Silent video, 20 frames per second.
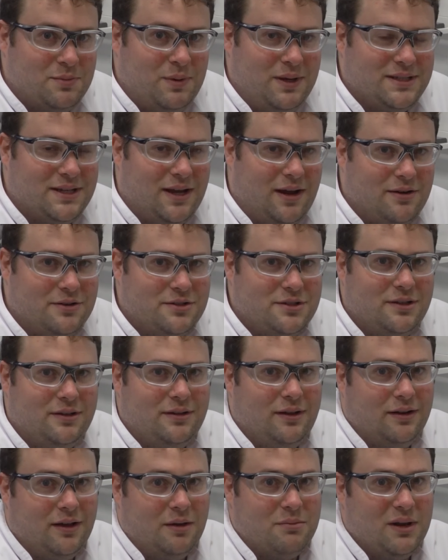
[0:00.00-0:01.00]
Peter
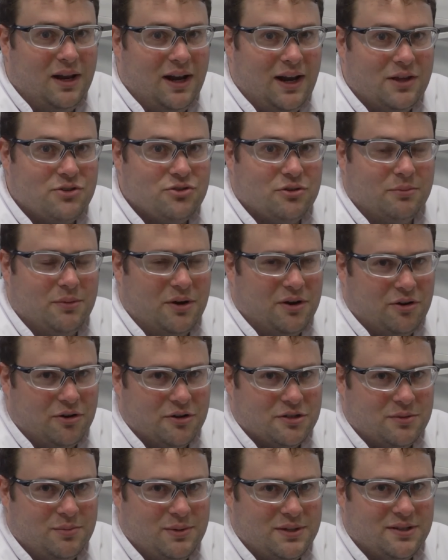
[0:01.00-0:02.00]
Harrison and I'm an Electron
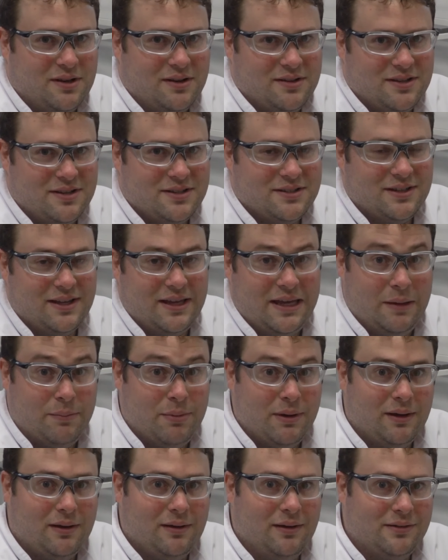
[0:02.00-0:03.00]
Microscopy Scientist at
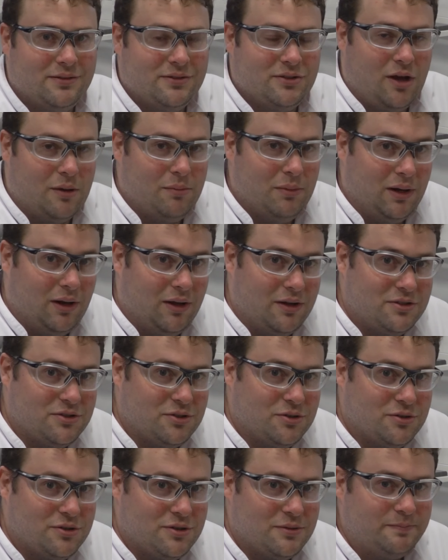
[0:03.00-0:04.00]
eBIC at Diamond Light
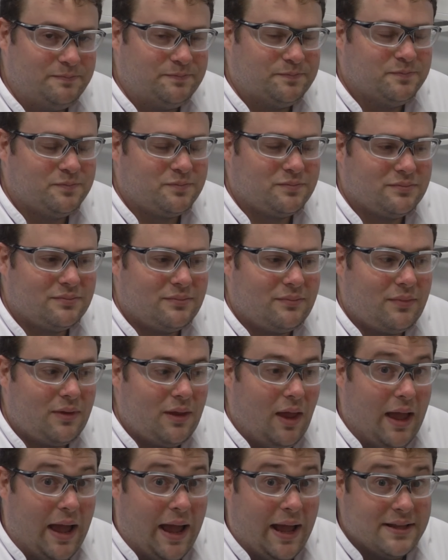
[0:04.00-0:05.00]
Source.
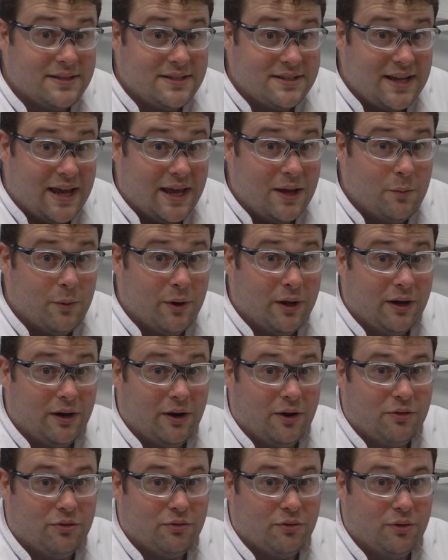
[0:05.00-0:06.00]
And today we're going
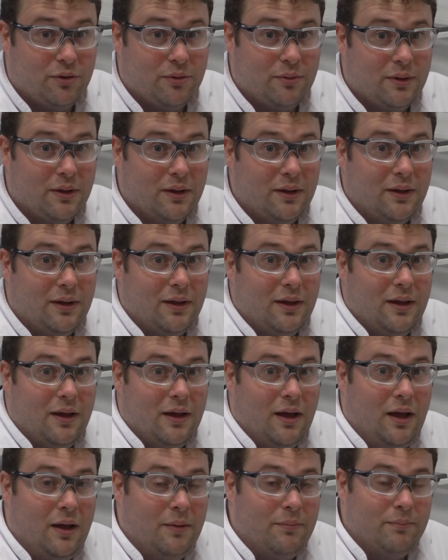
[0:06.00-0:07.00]
to go through
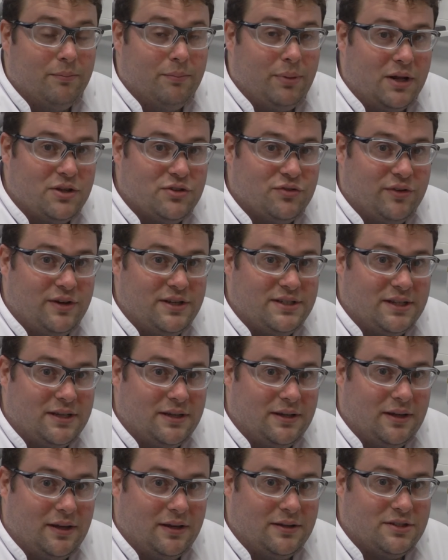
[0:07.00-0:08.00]
plunge
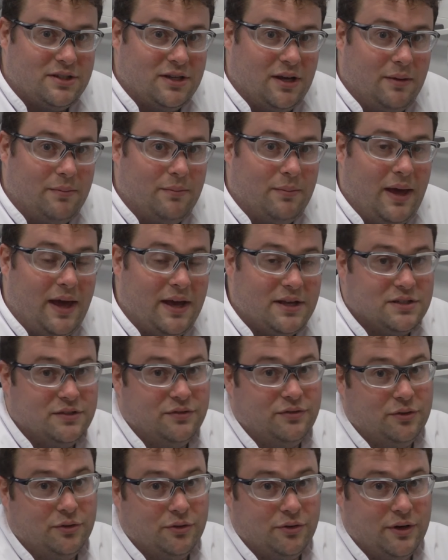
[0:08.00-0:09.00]
freezing some
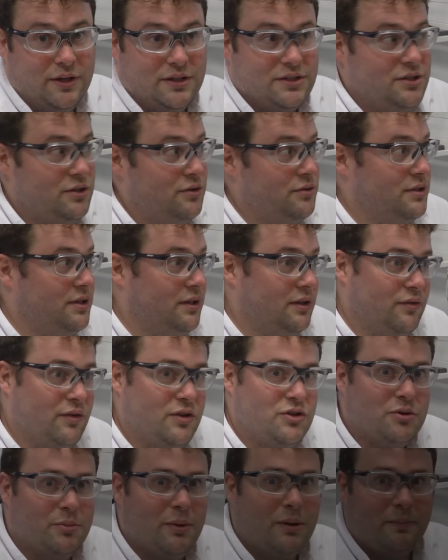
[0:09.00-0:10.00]
HexAuFoil grids using the
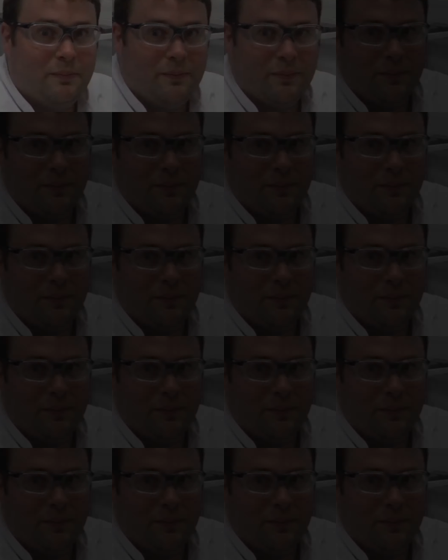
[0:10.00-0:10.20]
Vitrobot.